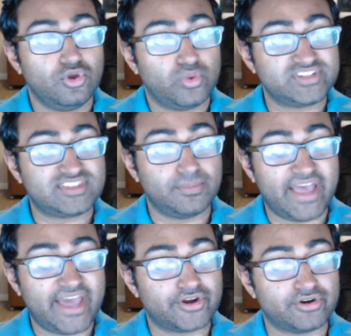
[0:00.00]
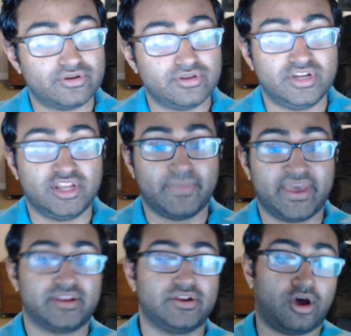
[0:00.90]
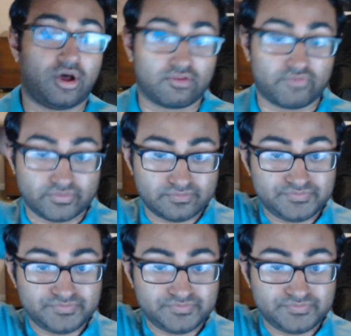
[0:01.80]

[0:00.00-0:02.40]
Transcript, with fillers: What's the matter? demanded Oliver.